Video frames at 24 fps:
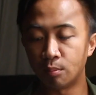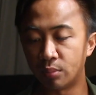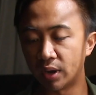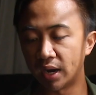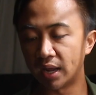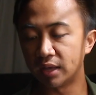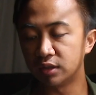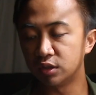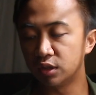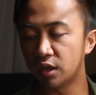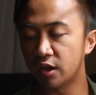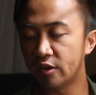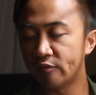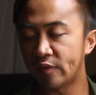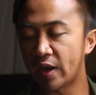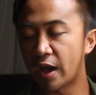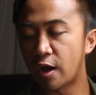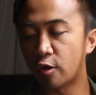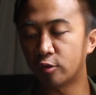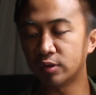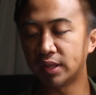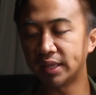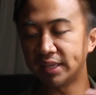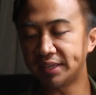but I love
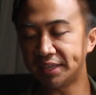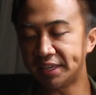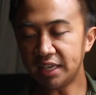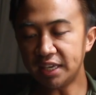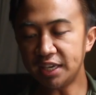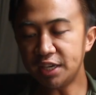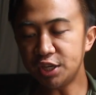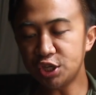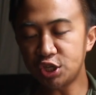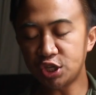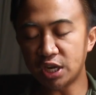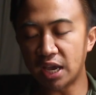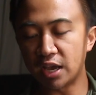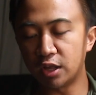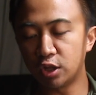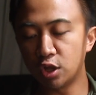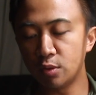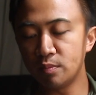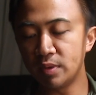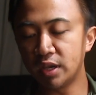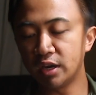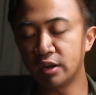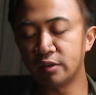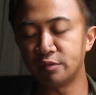how like each
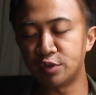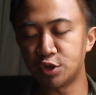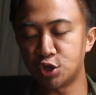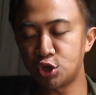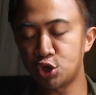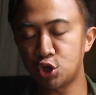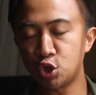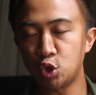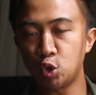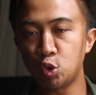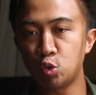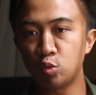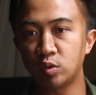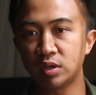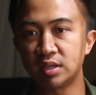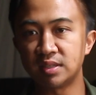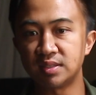element of the shoe